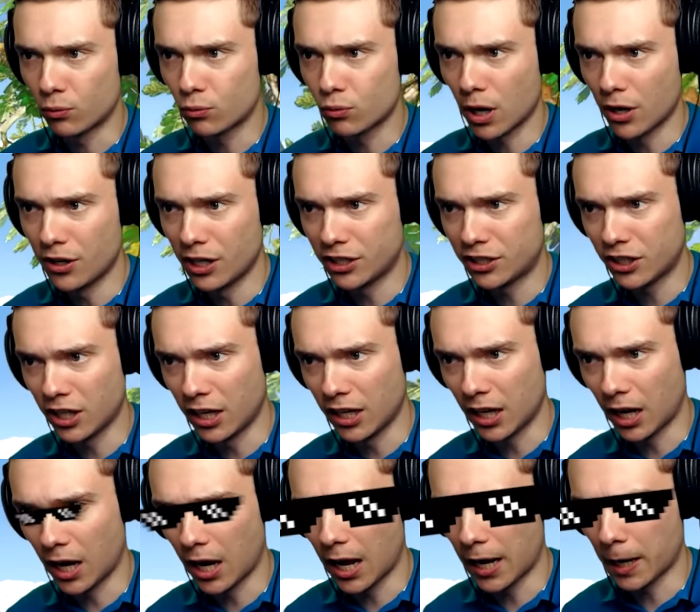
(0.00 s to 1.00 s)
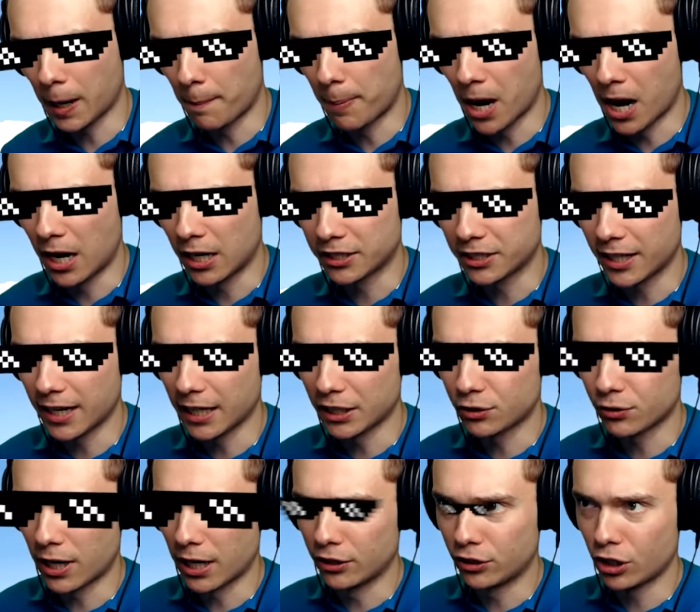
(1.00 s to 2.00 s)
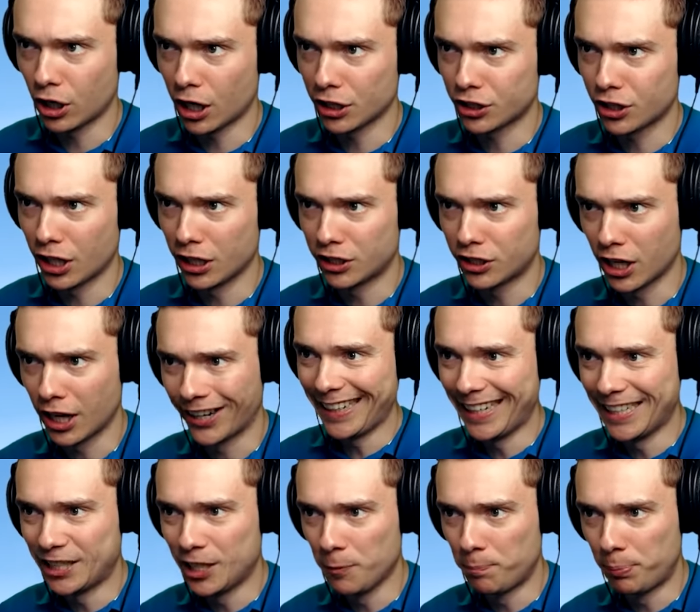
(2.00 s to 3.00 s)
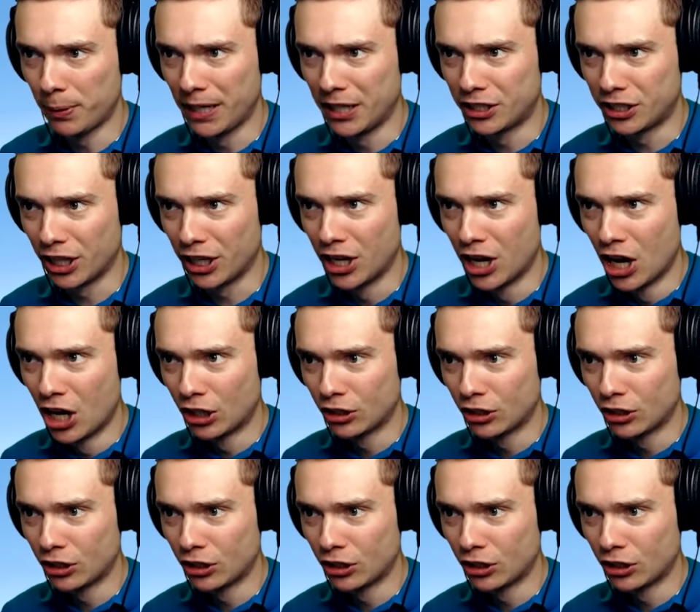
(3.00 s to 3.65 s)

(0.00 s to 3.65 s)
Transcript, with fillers: run this thing like a boss. That's right, dodge this thing. Easy peasy.